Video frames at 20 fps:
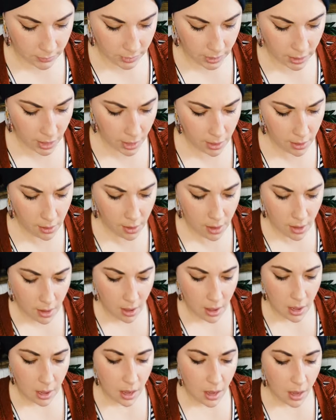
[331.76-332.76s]
Okay,
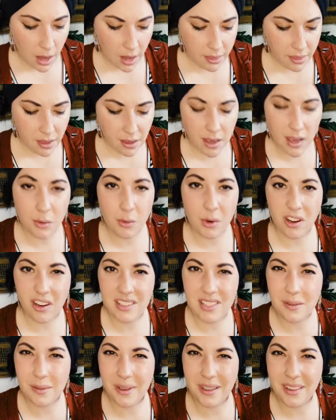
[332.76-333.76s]
I think I want
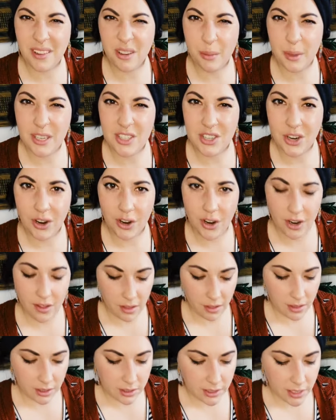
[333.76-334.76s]
it to be a little bit darker
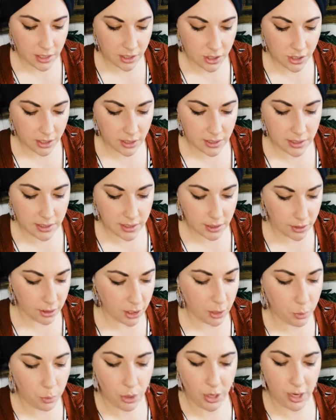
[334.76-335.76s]
than this actually. It's still
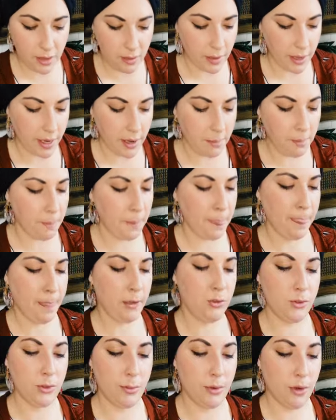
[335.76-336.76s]
looking pretty light.
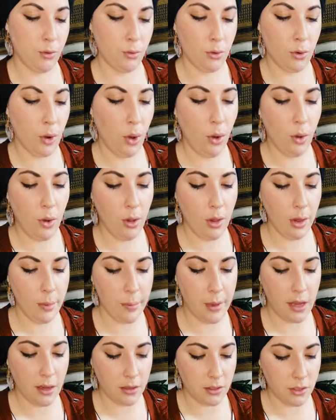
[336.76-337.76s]
So I'm gonna roll it
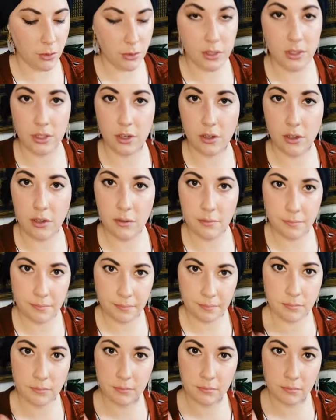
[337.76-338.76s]
back into a circle,
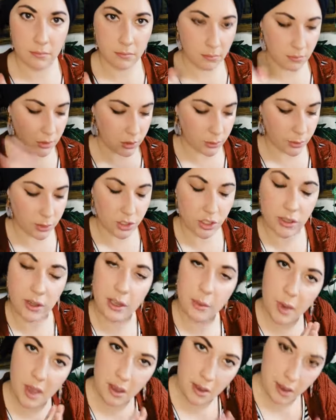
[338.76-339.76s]
squish it
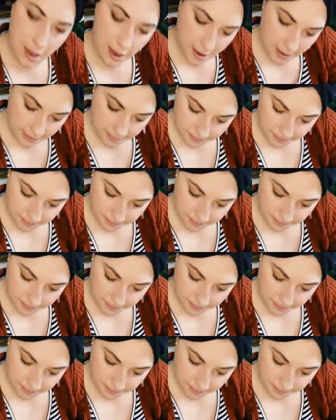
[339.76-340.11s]
like pancake,